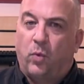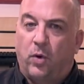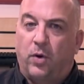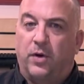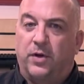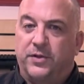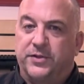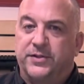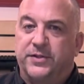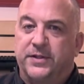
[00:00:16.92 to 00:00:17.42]

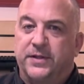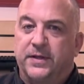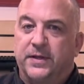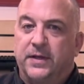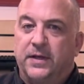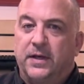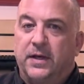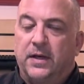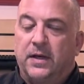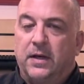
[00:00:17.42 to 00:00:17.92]
worlds.
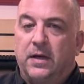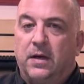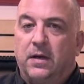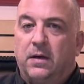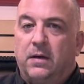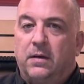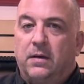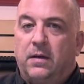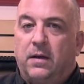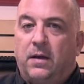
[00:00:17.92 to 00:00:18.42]

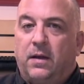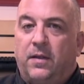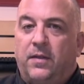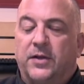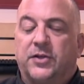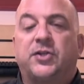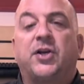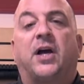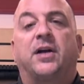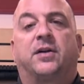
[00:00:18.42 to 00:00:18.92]

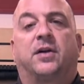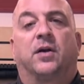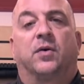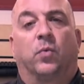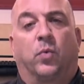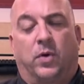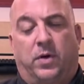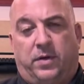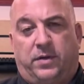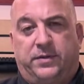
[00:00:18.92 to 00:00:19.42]
The
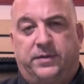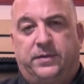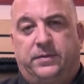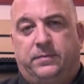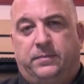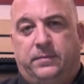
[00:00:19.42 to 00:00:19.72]
shotgun world.